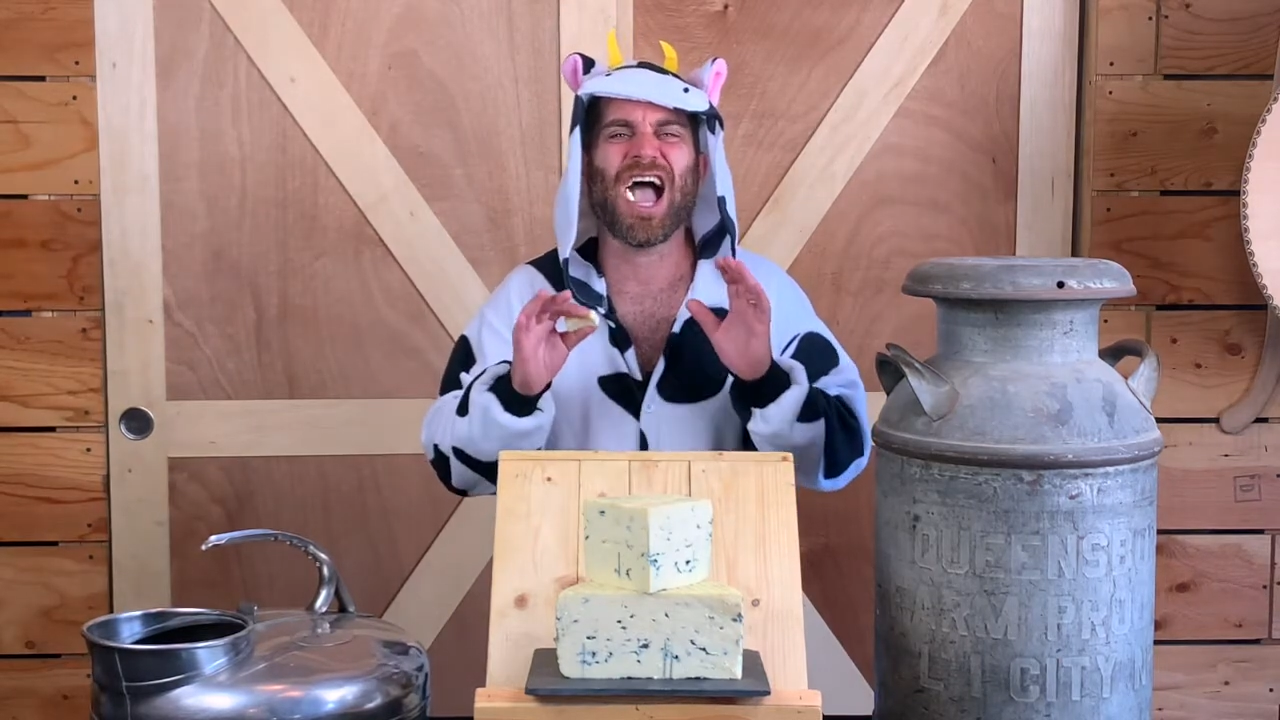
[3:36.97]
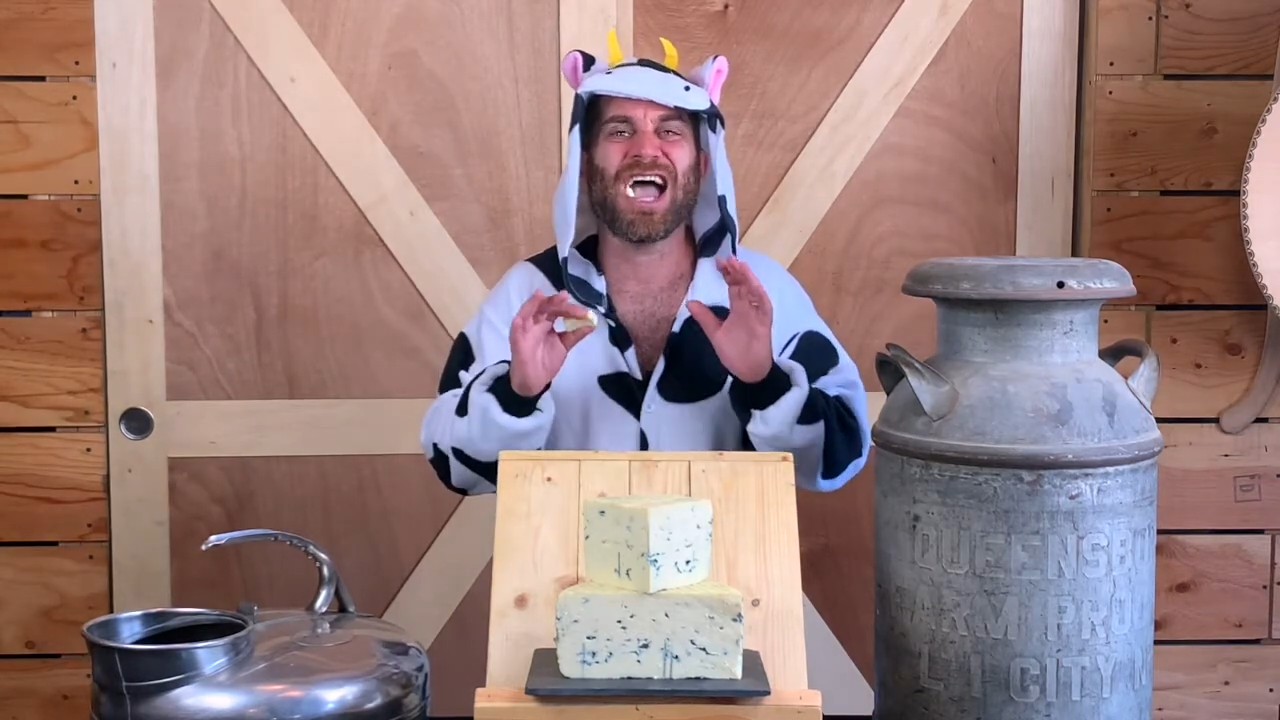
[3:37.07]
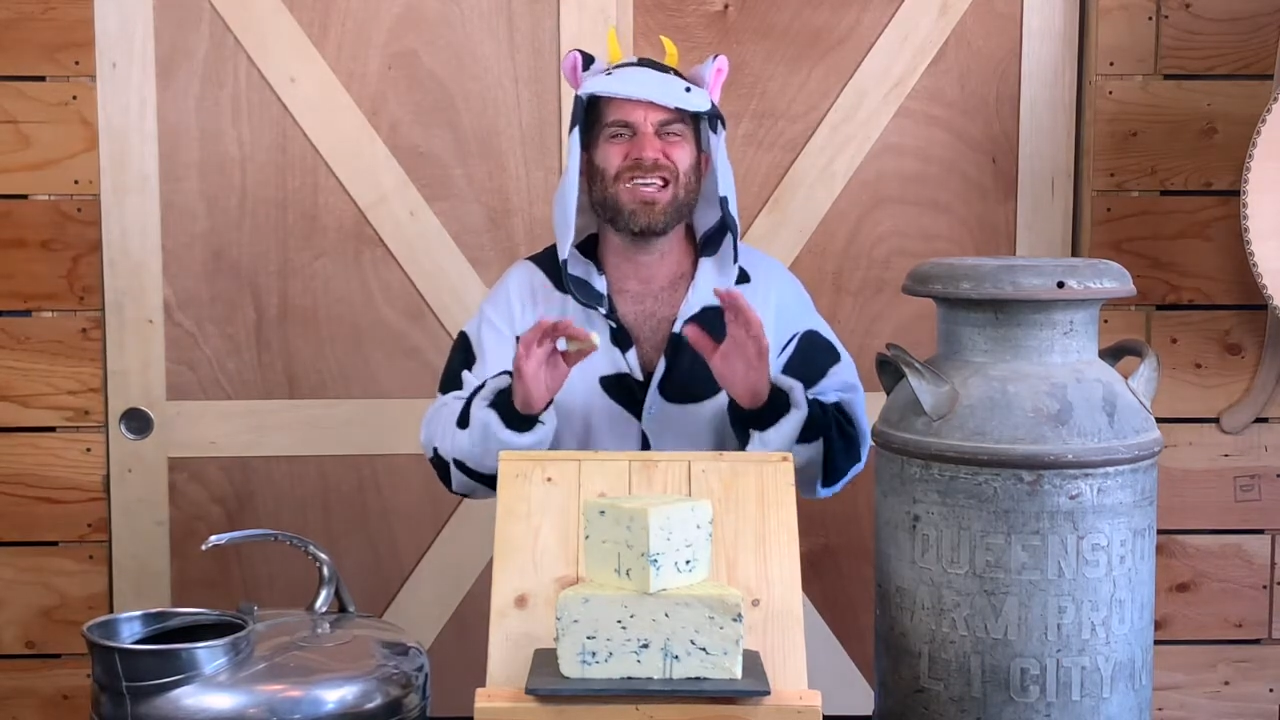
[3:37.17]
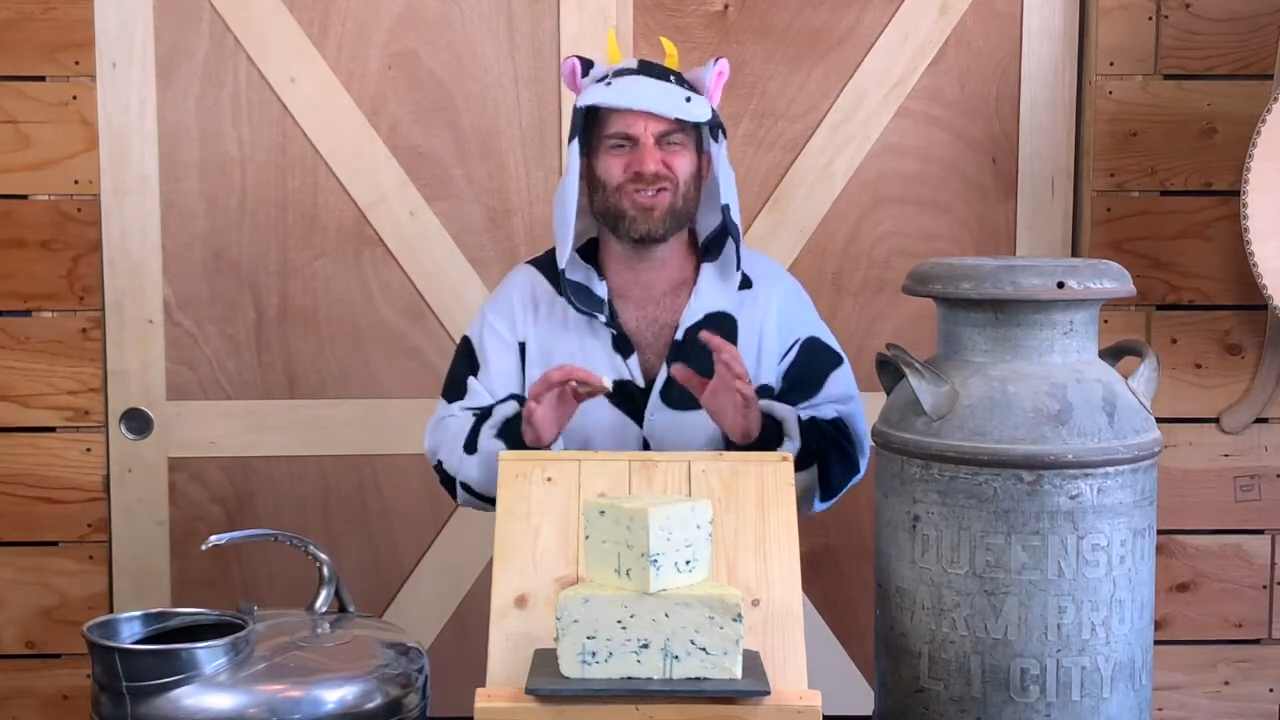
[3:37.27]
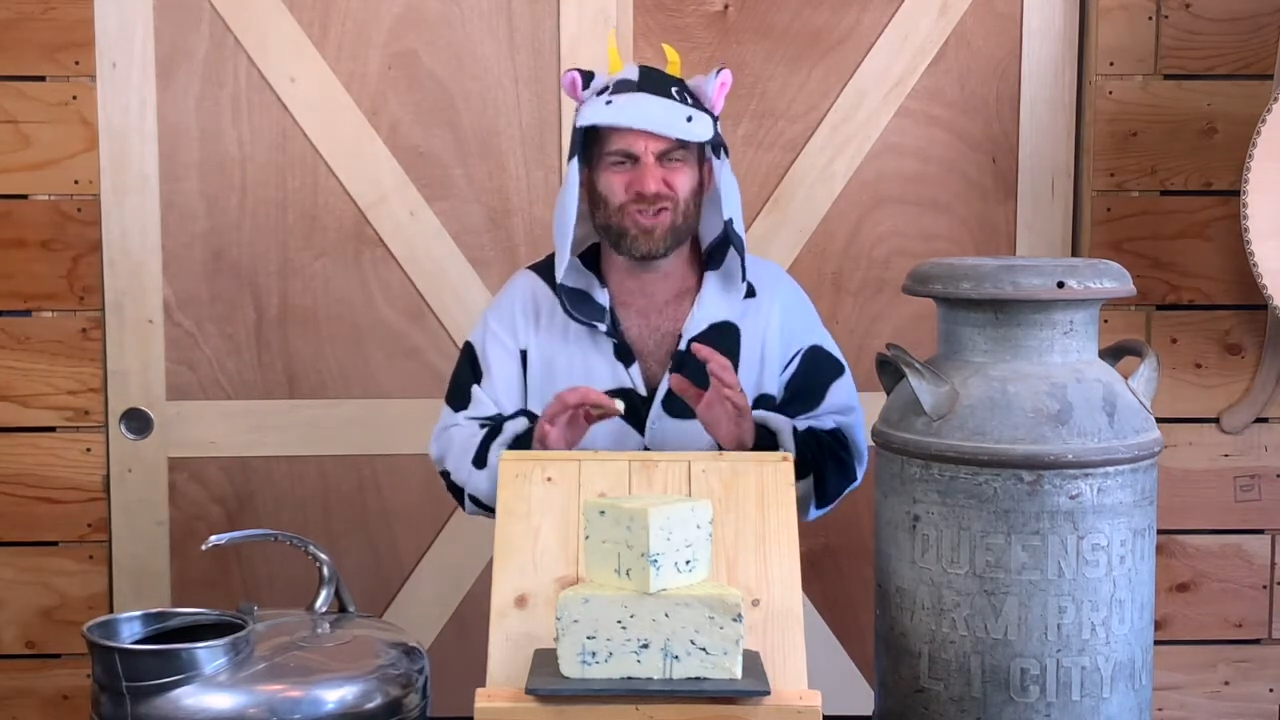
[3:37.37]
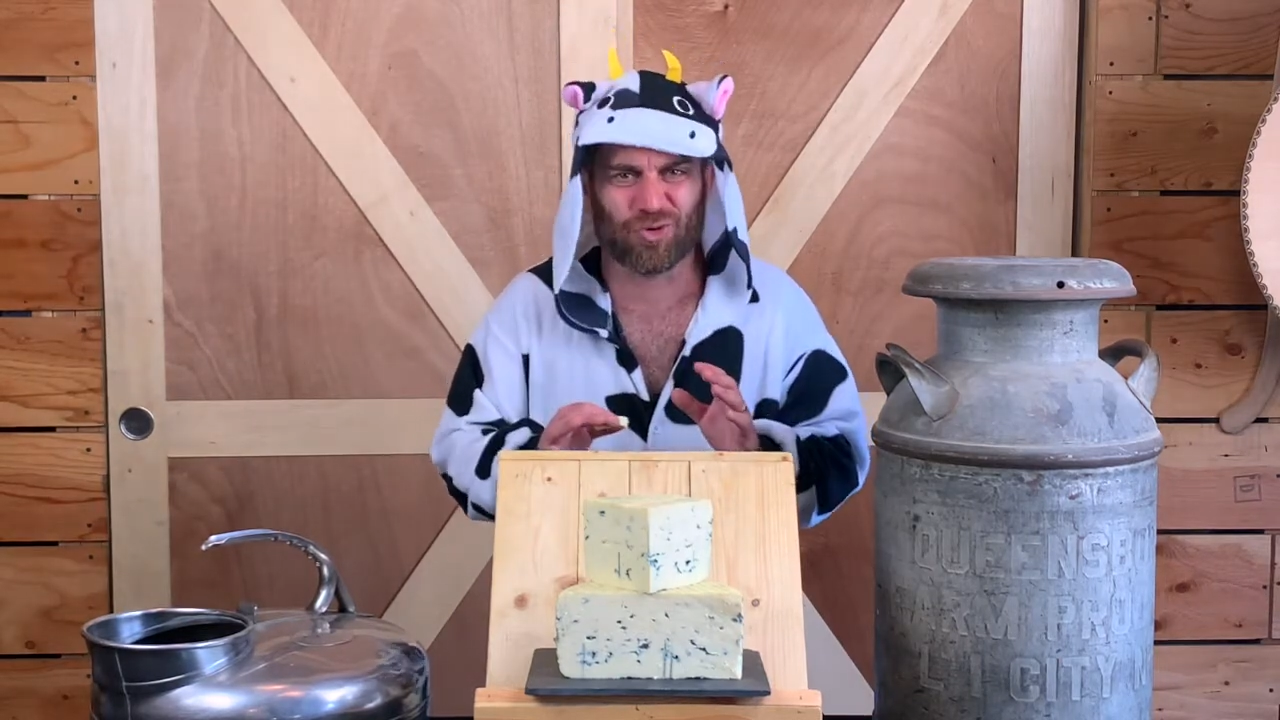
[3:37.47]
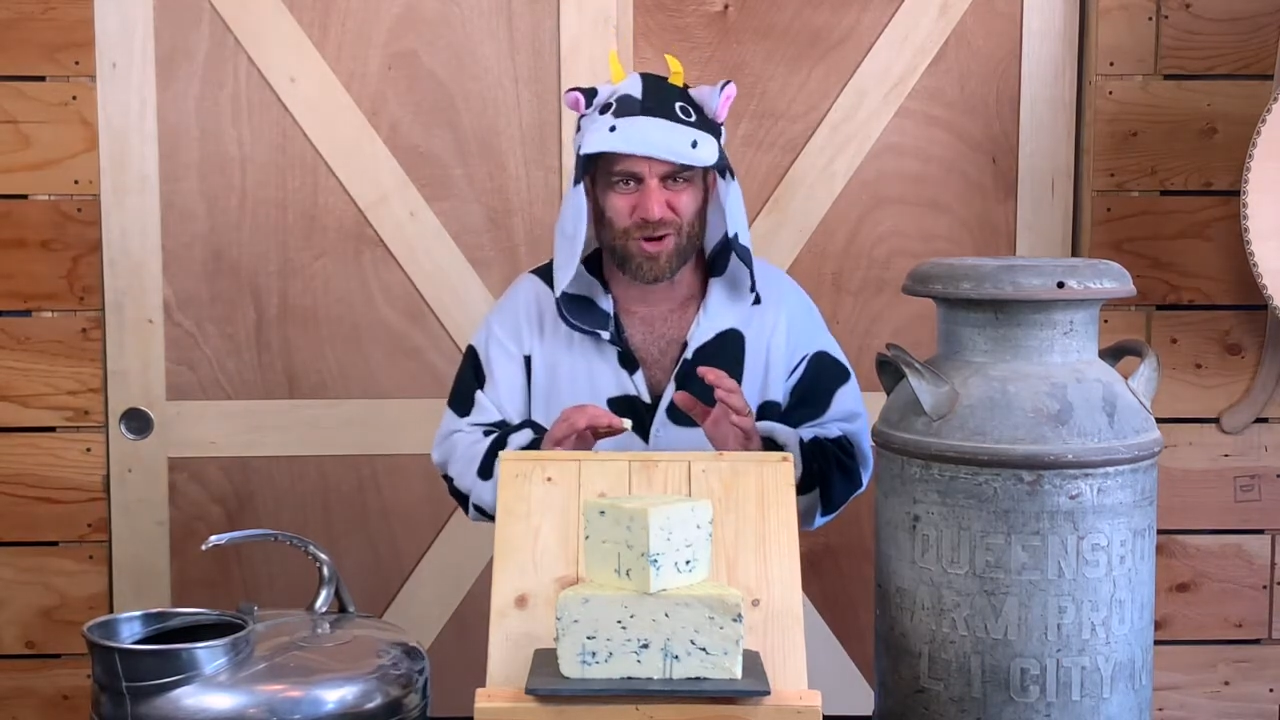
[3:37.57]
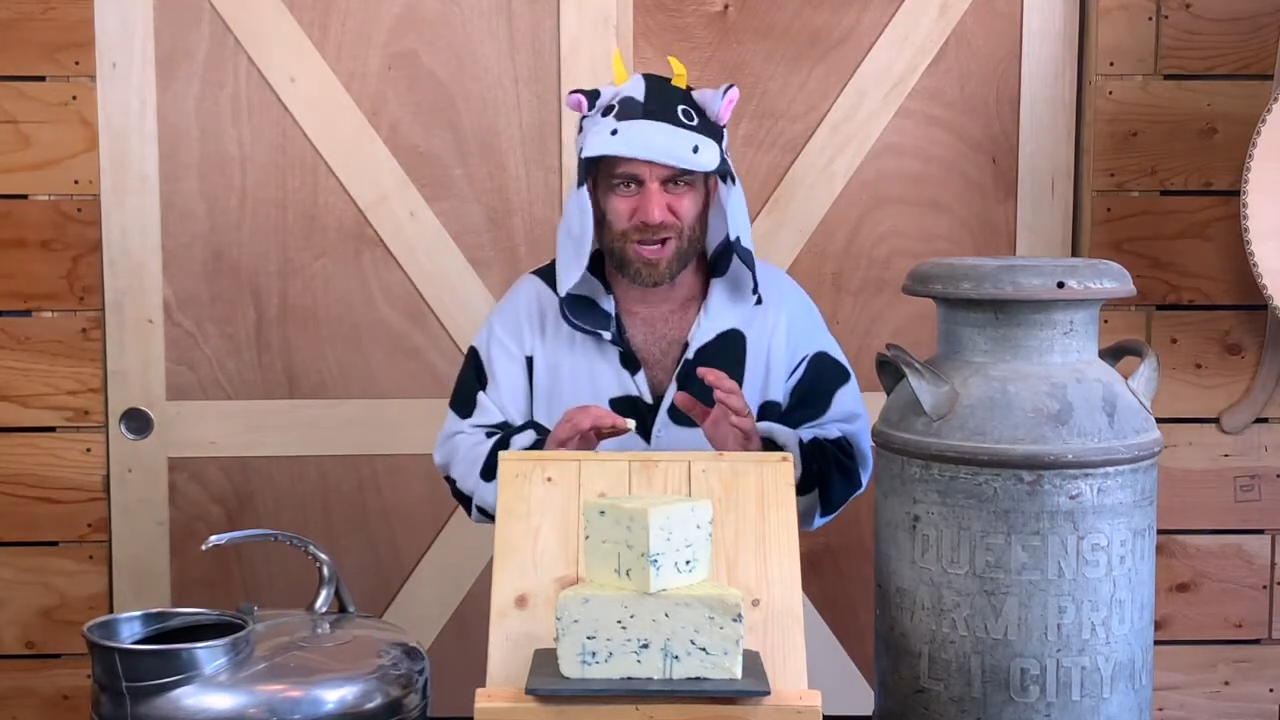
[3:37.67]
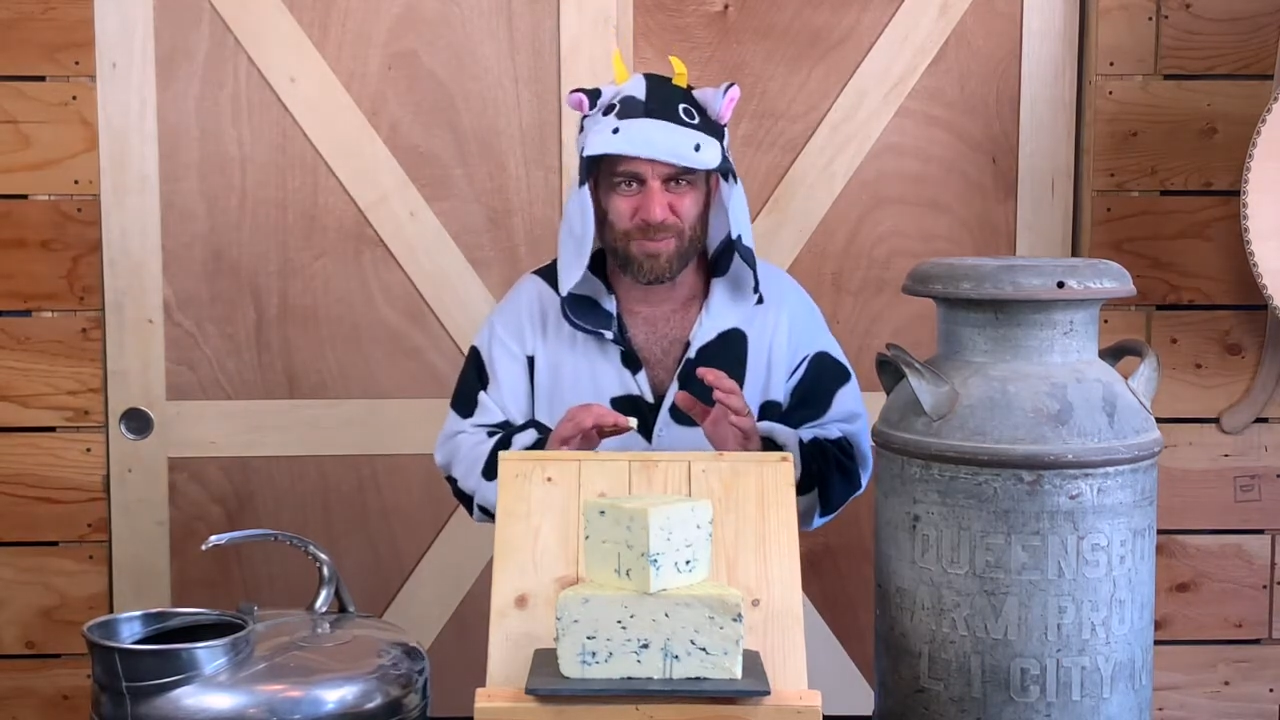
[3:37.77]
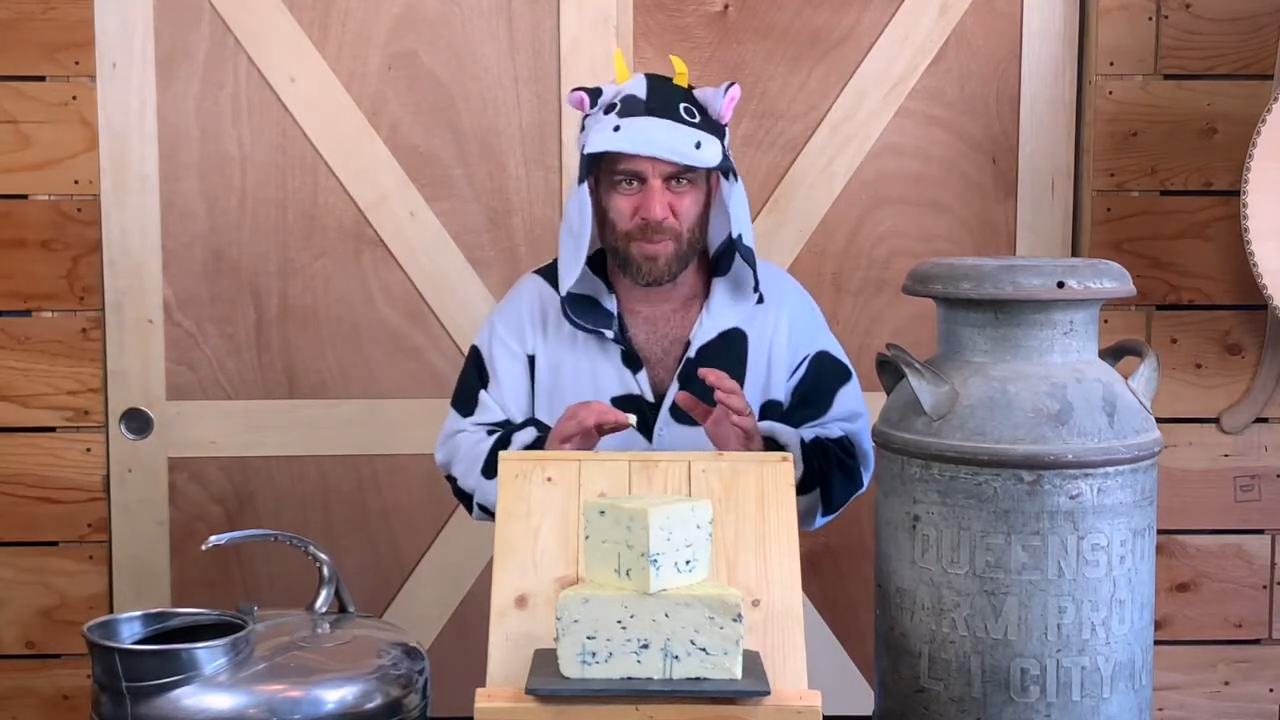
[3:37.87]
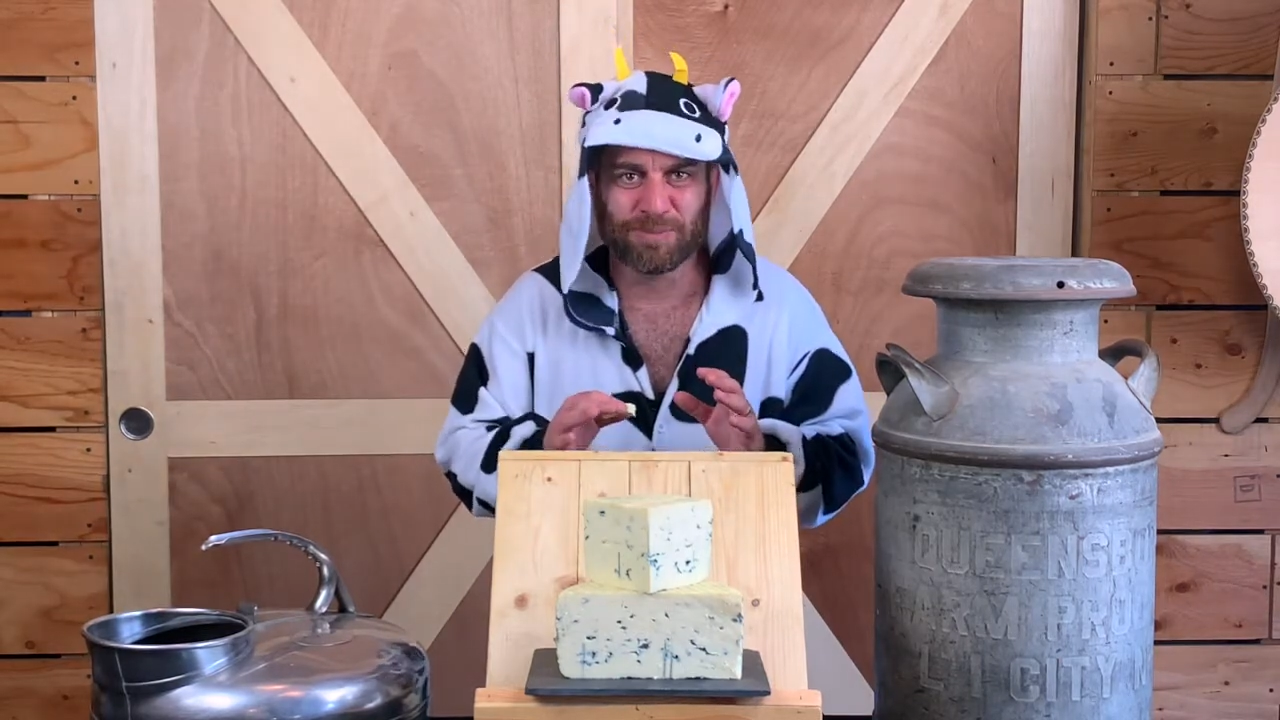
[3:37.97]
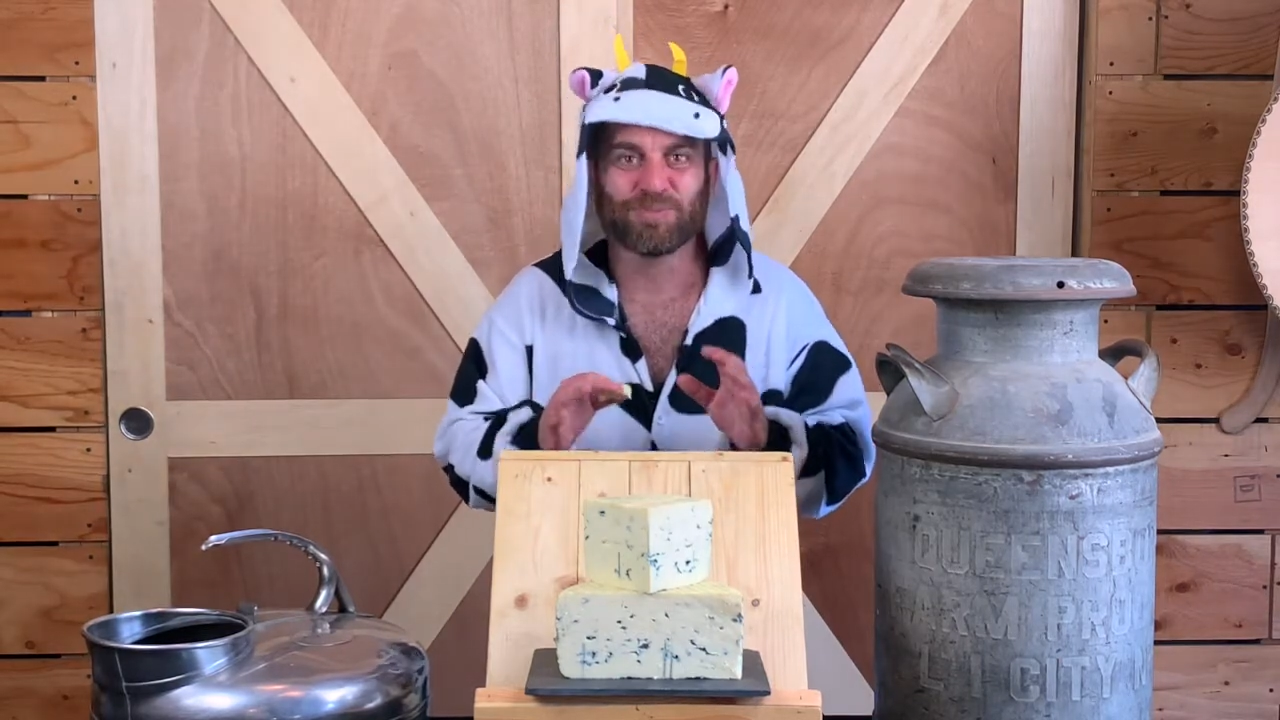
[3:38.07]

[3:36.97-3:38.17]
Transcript: ice cream